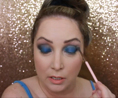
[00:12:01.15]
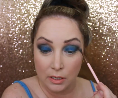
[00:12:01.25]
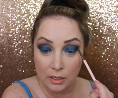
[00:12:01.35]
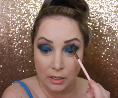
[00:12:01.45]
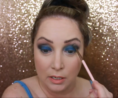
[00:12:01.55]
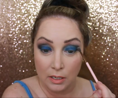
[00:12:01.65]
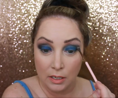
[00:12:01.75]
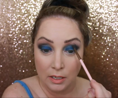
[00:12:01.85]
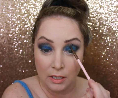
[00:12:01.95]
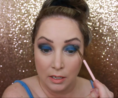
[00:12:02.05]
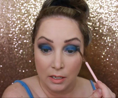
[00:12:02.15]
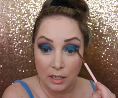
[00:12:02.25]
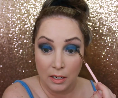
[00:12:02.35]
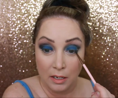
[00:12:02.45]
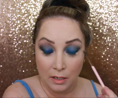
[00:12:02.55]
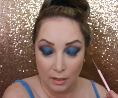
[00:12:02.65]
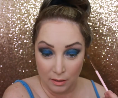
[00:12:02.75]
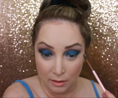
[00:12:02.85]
(silence)